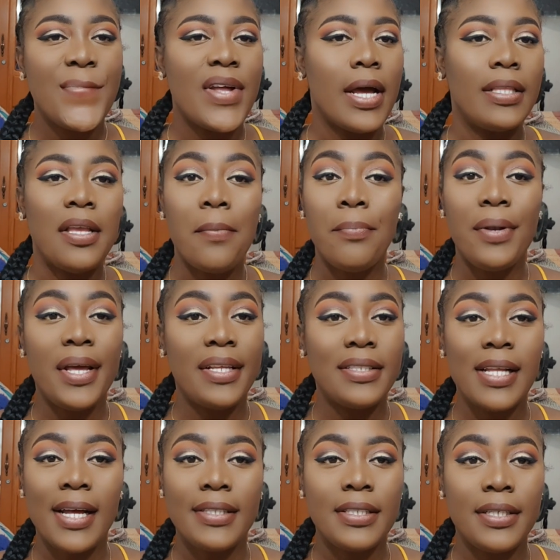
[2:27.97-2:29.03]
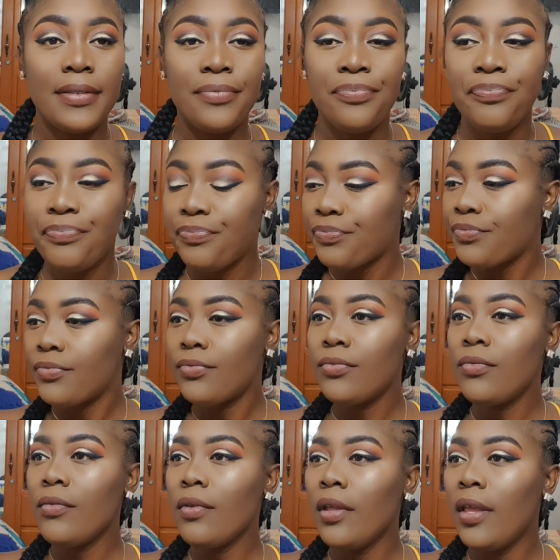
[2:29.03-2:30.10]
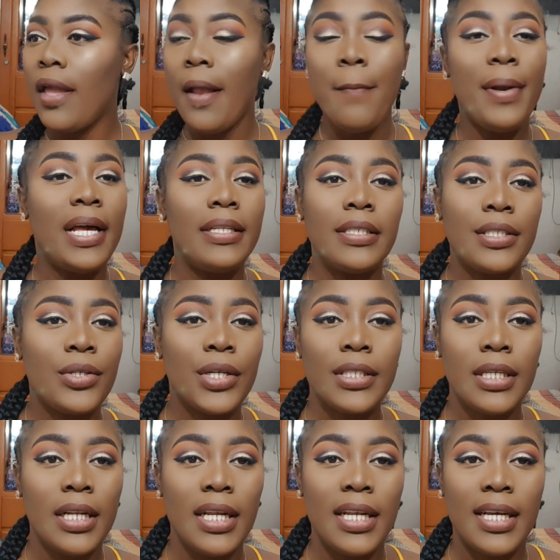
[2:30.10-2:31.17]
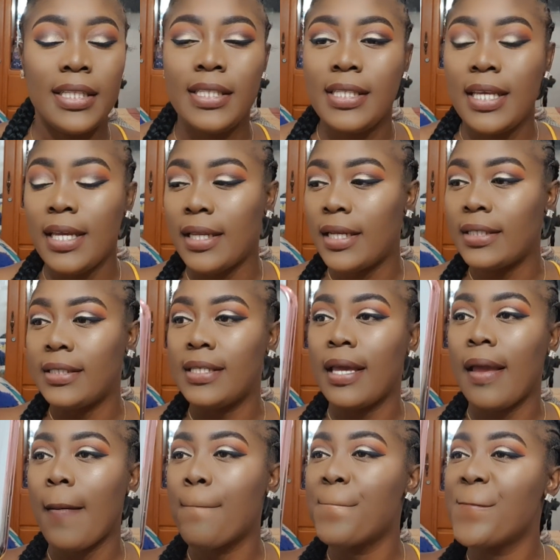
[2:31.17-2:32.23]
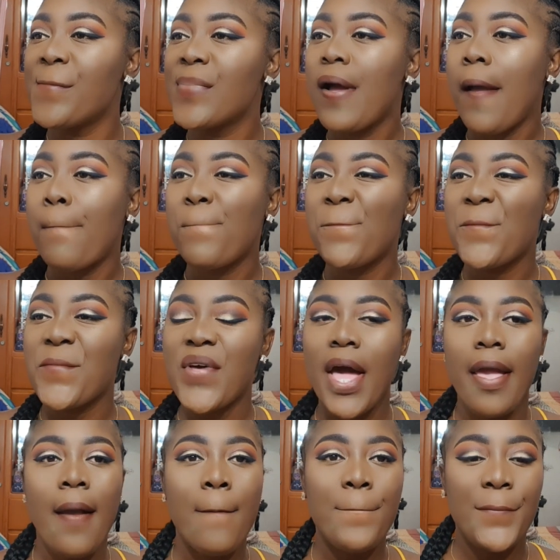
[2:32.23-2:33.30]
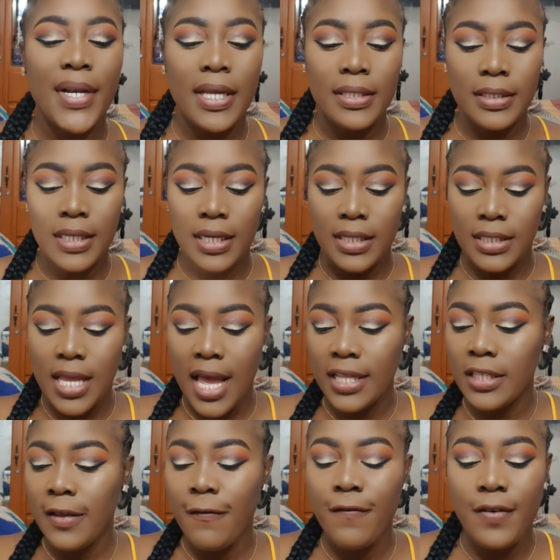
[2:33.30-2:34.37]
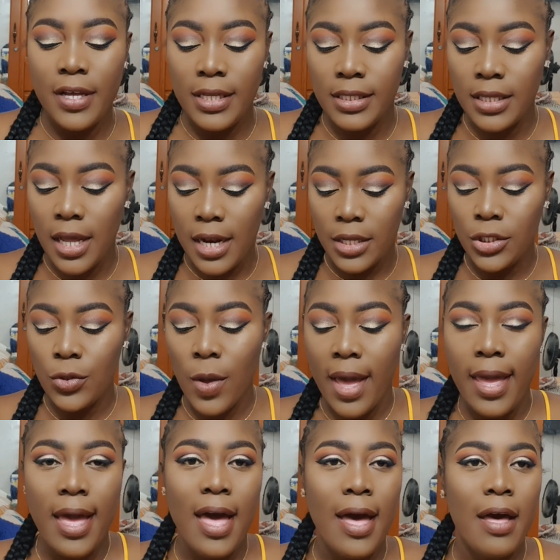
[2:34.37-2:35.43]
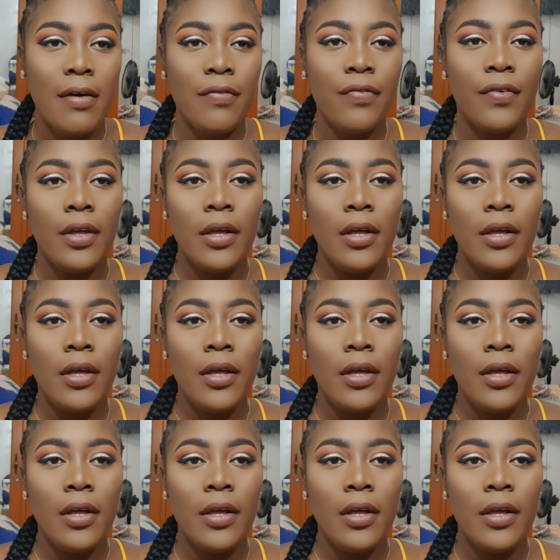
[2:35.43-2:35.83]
and you blend that in. You blend it until you're not seeing nothing. I am blending it. And the first color, so I have